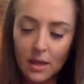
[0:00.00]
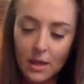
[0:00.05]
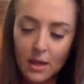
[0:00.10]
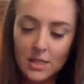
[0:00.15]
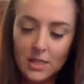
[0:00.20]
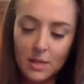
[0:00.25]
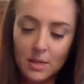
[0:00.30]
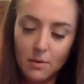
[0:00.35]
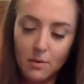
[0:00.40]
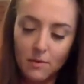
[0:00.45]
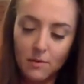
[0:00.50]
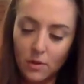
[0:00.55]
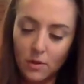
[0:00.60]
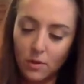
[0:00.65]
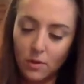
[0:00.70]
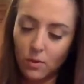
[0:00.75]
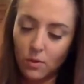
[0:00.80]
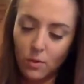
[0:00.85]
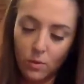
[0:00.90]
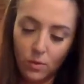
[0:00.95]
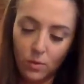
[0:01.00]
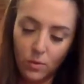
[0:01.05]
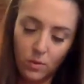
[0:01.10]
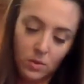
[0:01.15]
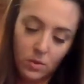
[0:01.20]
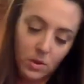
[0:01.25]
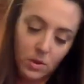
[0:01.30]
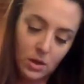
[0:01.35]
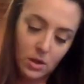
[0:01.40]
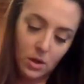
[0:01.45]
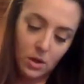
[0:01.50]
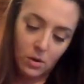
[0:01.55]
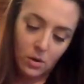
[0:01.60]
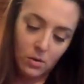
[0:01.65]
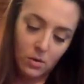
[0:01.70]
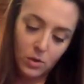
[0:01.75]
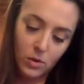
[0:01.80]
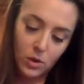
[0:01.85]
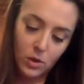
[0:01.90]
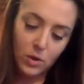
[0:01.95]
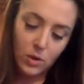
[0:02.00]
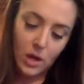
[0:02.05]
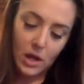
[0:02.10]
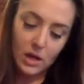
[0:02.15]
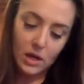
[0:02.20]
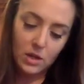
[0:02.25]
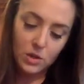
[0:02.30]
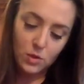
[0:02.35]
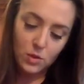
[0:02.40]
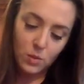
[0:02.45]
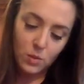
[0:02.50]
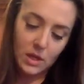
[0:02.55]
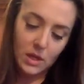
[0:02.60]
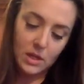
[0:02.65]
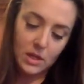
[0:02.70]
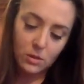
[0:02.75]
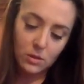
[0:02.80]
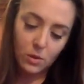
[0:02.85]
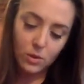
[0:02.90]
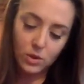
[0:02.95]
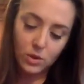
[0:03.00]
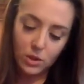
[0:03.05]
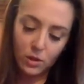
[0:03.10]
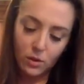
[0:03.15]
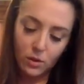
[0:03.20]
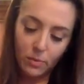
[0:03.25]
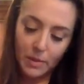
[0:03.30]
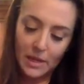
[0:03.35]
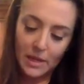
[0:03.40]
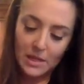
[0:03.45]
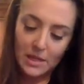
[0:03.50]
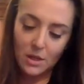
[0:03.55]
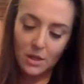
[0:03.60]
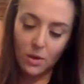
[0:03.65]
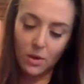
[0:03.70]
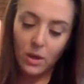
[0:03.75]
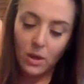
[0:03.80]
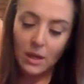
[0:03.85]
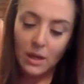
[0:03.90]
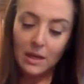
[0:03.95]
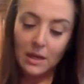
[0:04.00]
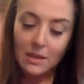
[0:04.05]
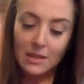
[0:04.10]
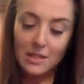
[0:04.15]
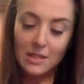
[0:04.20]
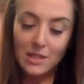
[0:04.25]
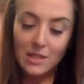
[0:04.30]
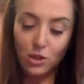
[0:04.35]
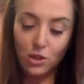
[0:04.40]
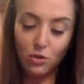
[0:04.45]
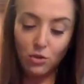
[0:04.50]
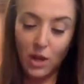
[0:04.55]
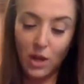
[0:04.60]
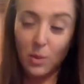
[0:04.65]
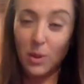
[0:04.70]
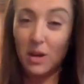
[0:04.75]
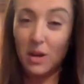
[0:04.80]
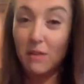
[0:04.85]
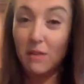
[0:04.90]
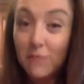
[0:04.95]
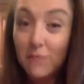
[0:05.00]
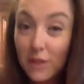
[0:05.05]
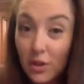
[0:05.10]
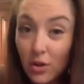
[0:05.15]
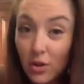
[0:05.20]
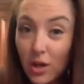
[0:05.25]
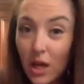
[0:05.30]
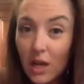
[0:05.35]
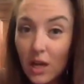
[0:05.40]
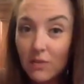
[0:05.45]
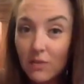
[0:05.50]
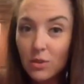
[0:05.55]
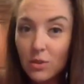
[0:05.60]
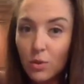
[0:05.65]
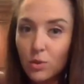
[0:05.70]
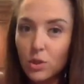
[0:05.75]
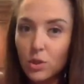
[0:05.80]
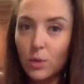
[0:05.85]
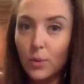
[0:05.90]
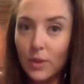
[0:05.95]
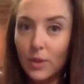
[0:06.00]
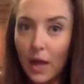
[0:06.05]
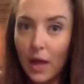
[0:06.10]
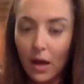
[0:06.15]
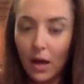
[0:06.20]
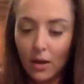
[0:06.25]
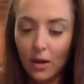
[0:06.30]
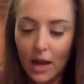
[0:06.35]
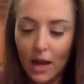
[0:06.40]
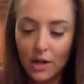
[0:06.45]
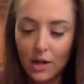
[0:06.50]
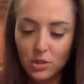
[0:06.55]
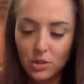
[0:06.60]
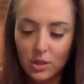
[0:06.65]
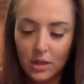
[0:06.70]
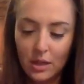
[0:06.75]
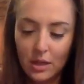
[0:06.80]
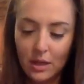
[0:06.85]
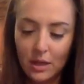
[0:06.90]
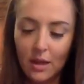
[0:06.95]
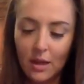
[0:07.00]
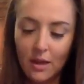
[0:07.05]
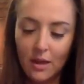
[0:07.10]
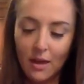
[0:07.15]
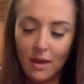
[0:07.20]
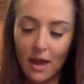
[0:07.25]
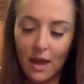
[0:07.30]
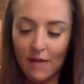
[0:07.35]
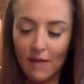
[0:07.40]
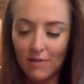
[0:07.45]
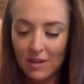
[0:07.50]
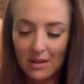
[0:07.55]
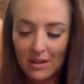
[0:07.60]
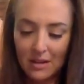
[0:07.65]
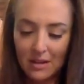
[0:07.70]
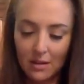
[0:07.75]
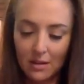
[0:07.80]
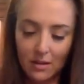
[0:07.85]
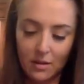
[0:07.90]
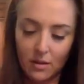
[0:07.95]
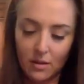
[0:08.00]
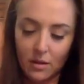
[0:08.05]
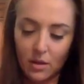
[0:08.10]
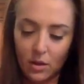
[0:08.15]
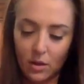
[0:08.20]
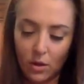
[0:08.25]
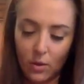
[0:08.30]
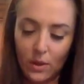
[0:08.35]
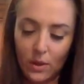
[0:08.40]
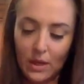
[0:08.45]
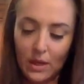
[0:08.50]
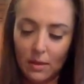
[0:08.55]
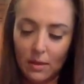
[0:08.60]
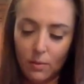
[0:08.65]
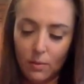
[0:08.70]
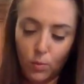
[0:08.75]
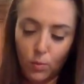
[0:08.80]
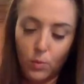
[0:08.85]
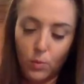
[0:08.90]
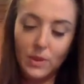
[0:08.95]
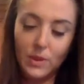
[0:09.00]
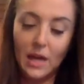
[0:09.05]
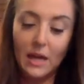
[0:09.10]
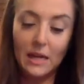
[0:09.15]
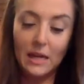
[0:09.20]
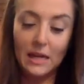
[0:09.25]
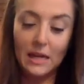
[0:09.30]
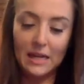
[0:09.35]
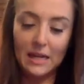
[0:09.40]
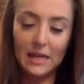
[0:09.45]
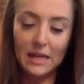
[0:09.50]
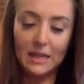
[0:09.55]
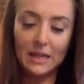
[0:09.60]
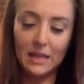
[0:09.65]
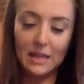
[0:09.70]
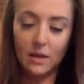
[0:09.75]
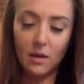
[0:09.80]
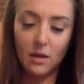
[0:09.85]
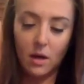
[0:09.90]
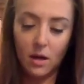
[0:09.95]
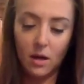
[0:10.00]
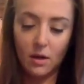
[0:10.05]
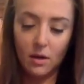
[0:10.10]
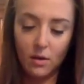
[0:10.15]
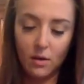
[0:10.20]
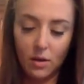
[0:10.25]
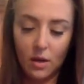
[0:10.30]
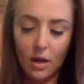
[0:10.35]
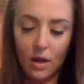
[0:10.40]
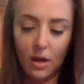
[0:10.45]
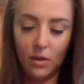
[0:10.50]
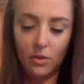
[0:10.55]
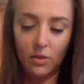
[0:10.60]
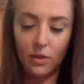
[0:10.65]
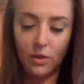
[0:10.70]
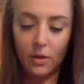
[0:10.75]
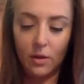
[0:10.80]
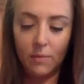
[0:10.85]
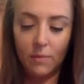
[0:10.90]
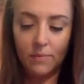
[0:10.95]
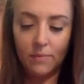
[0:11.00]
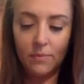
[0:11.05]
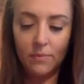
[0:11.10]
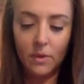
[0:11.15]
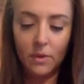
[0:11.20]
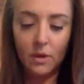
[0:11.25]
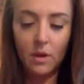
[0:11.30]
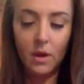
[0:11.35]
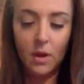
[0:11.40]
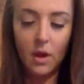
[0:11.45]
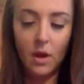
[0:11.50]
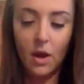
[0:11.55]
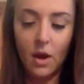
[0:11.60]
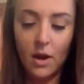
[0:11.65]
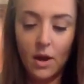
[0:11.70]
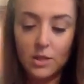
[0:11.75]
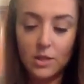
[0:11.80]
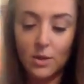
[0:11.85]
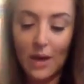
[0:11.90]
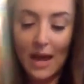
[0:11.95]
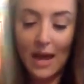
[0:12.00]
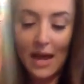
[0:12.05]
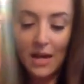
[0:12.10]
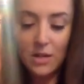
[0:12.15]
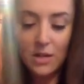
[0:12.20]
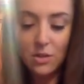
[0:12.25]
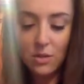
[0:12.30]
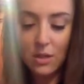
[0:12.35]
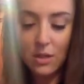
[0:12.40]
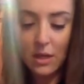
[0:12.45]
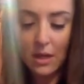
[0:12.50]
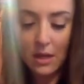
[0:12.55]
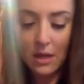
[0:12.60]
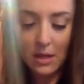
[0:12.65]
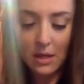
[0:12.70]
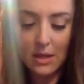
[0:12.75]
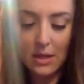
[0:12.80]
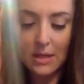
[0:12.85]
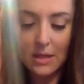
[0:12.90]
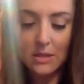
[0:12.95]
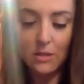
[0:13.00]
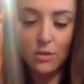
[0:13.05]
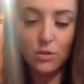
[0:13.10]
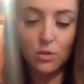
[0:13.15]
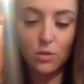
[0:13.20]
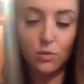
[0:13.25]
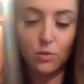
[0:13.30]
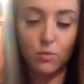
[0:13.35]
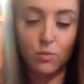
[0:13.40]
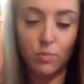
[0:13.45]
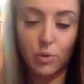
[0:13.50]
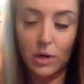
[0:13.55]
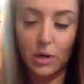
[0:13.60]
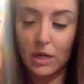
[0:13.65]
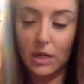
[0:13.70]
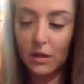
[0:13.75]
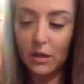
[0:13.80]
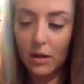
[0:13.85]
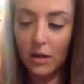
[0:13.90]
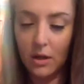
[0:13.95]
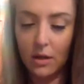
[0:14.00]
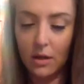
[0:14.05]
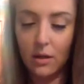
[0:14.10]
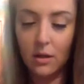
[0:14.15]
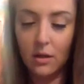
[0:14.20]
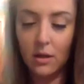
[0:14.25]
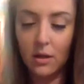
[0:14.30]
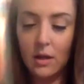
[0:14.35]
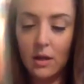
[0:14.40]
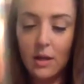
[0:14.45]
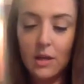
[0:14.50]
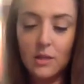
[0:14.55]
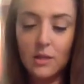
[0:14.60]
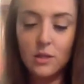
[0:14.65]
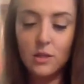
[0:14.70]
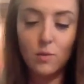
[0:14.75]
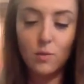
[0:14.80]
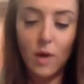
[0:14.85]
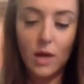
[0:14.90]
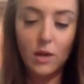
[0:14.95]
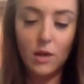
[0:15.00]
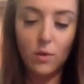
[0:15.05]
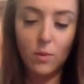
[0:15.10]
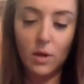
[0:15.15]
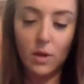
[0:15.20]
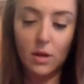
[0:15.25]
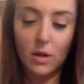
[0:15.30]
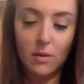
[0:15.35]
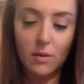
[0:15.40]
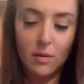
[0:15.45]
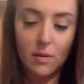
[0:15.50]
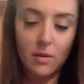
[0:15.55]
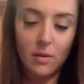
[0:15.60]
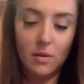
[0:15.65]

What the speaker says: Some of you, you know, you kind of just want to indulge a little bit. So this is a great way to feel kind of indulgent without actually having to, you know, without eating anything unhealthy. All right, so actually this looks pretty good. This is why you want to